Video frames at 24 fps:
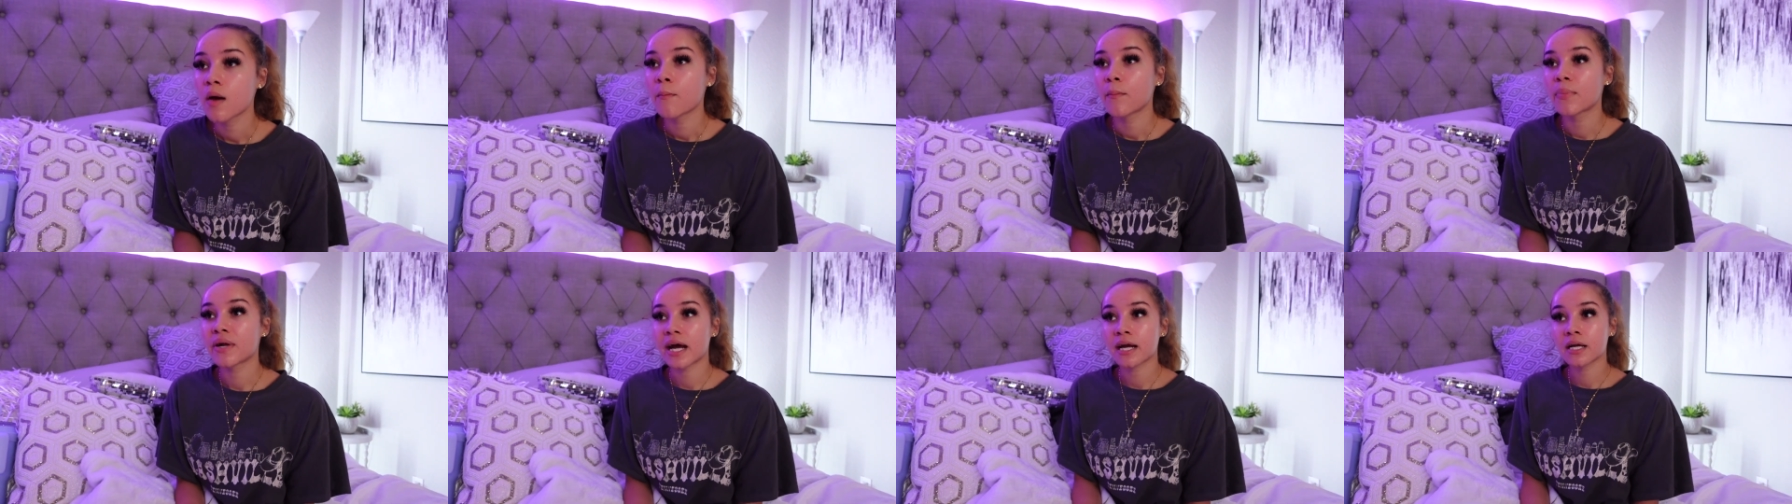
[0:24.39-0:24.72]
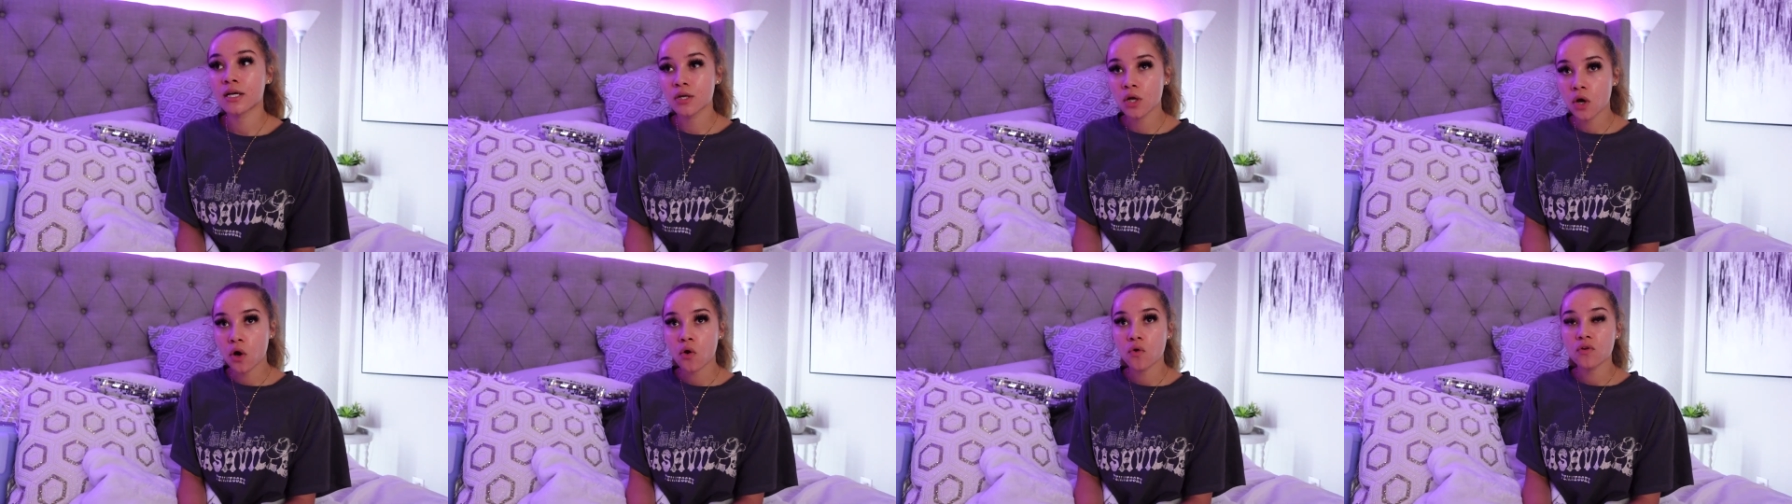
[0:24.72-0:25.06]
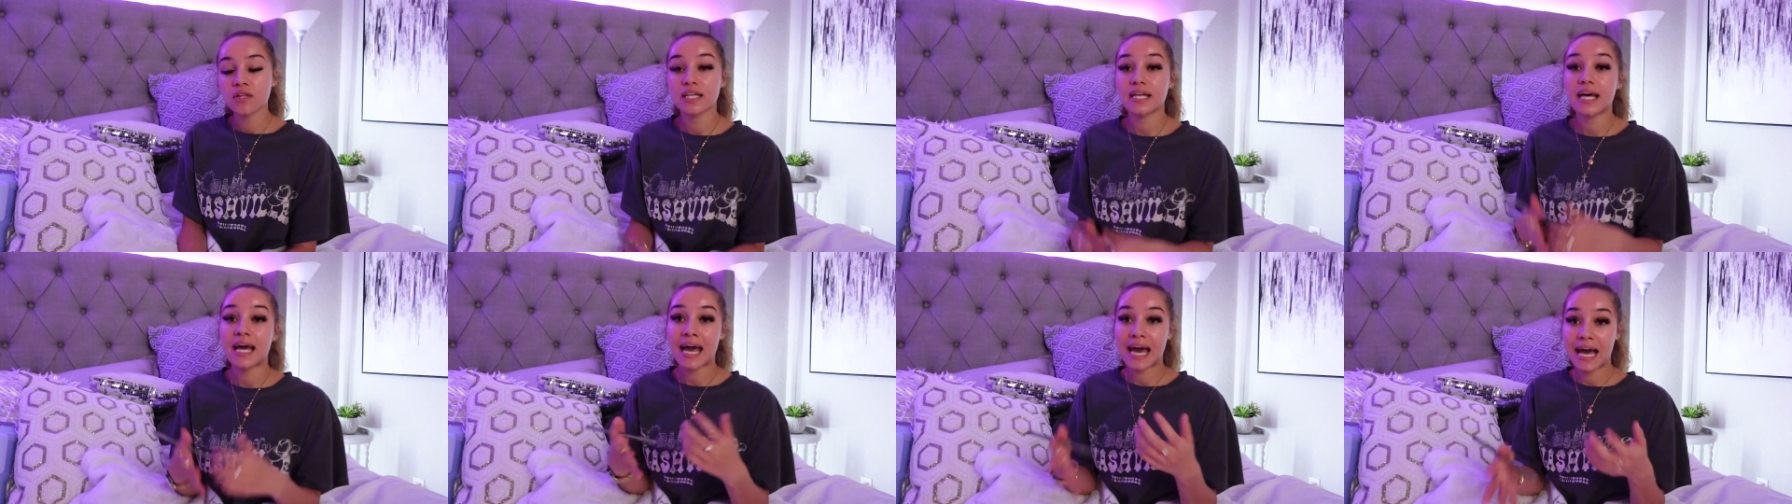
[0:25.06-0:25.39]
but I know
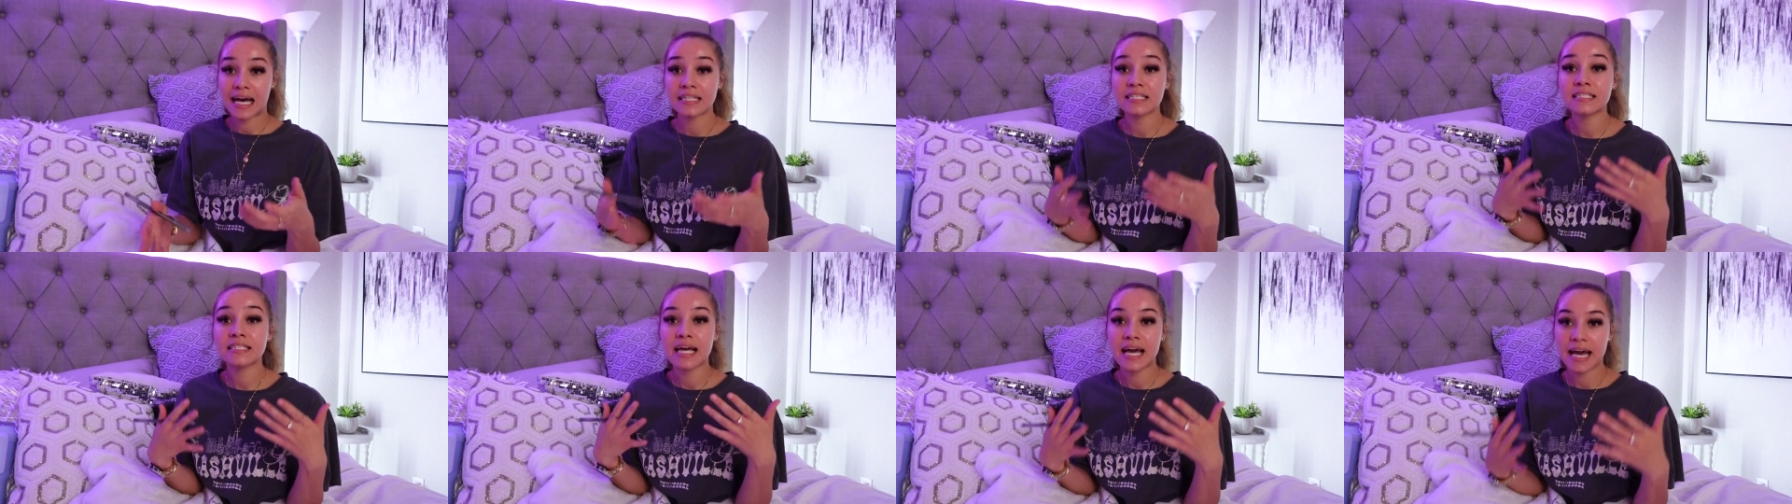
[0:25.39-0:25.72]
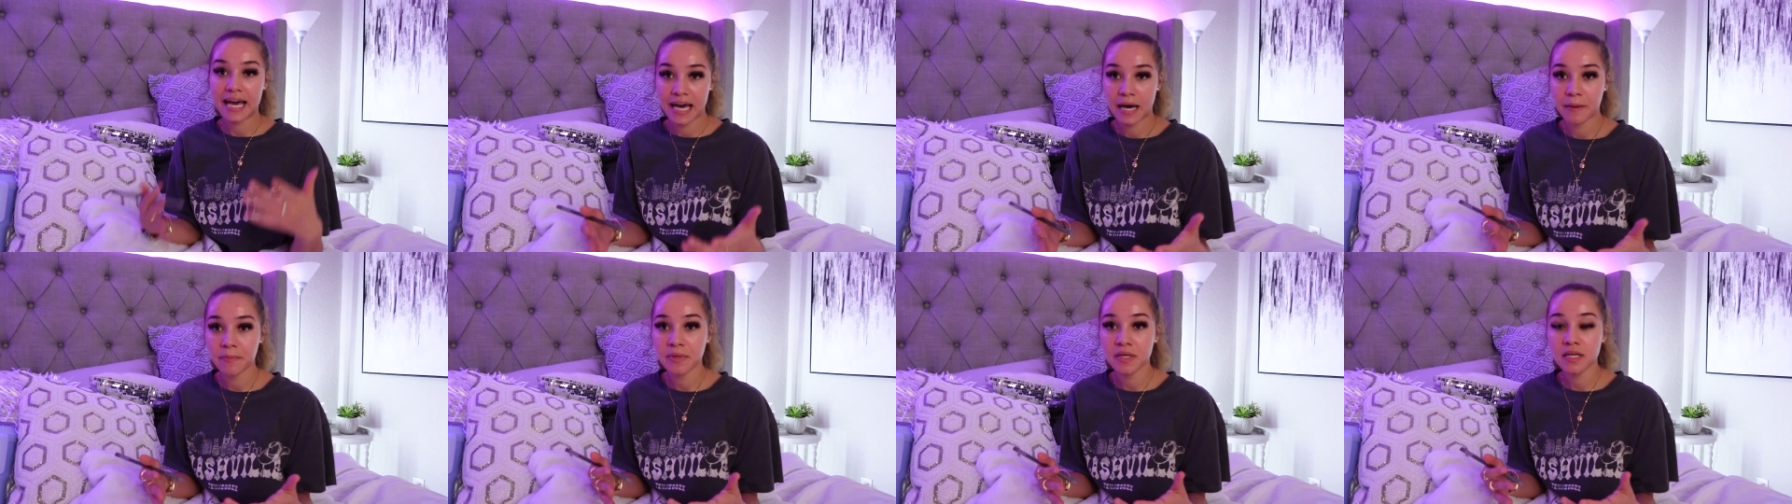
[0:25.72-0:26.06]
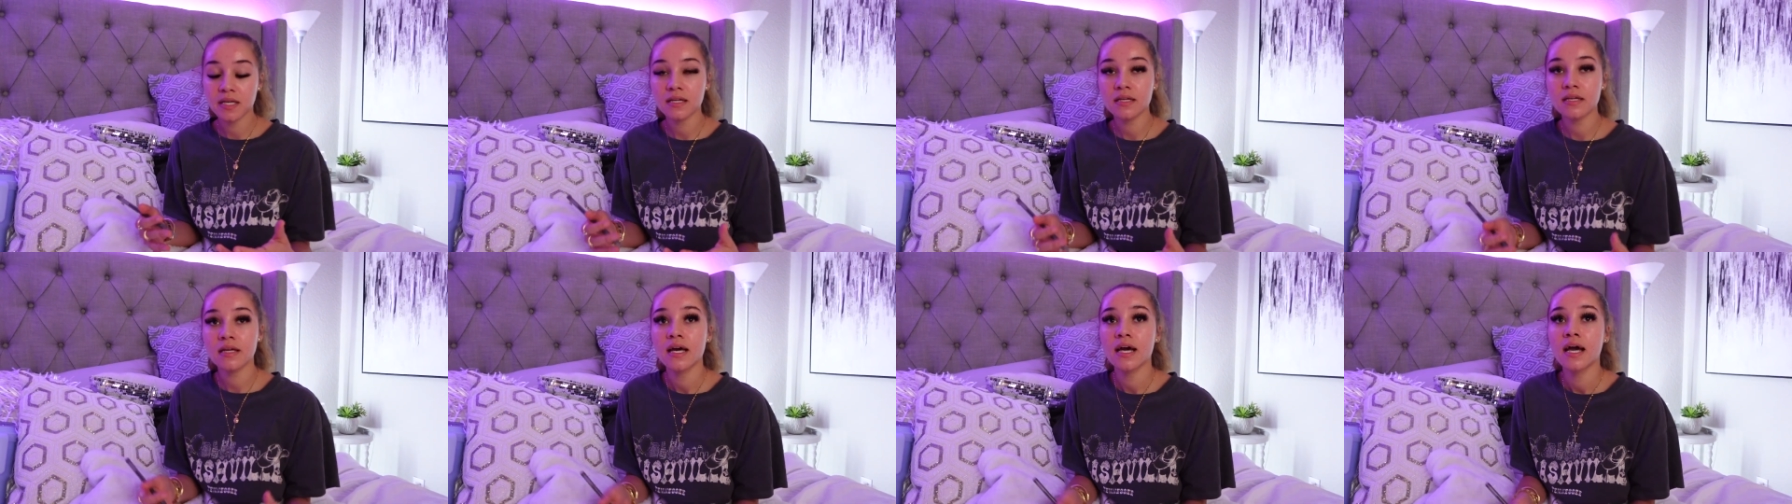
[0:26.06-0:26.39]
that it has to
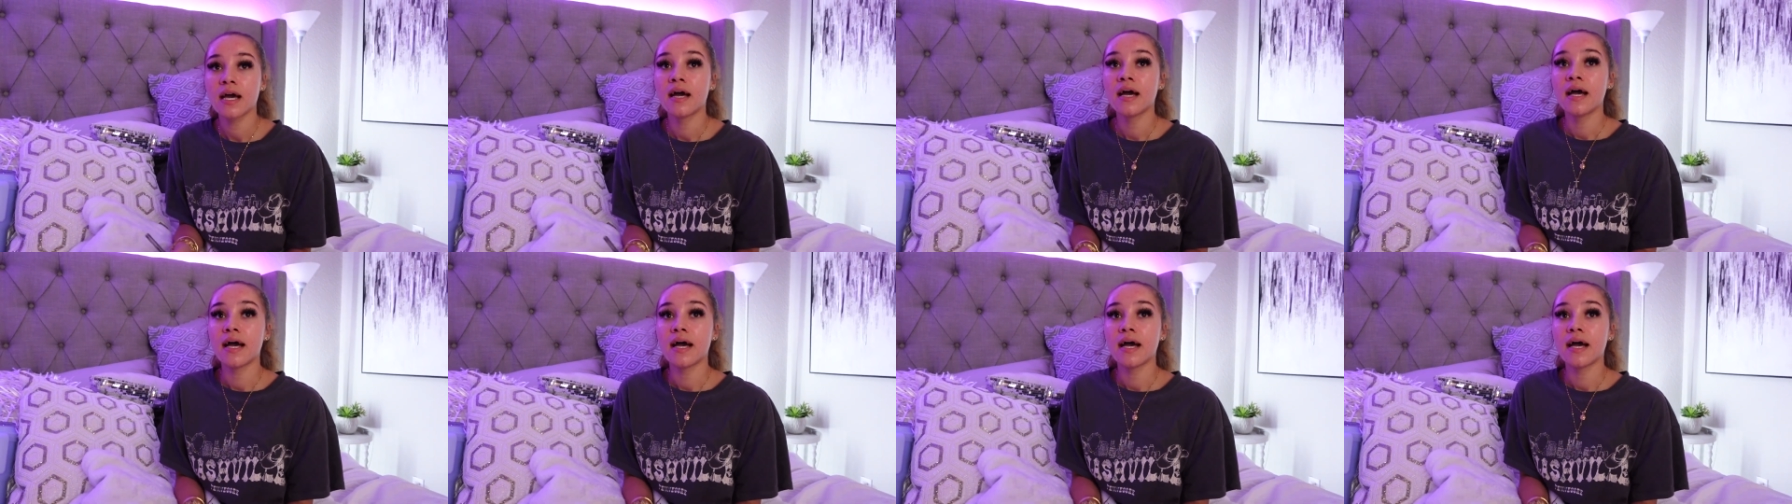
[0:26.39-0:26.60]
happen,